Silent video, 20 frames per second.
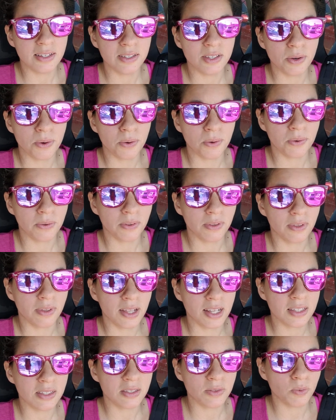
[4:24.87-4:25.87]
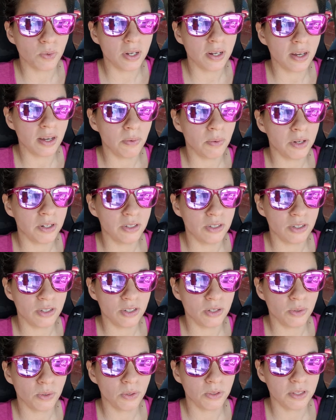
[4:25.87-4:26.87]
So that's what I want to
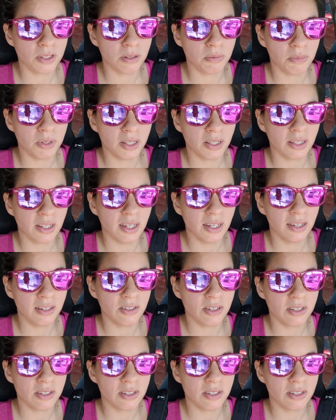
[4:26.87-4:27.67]
do ultimately.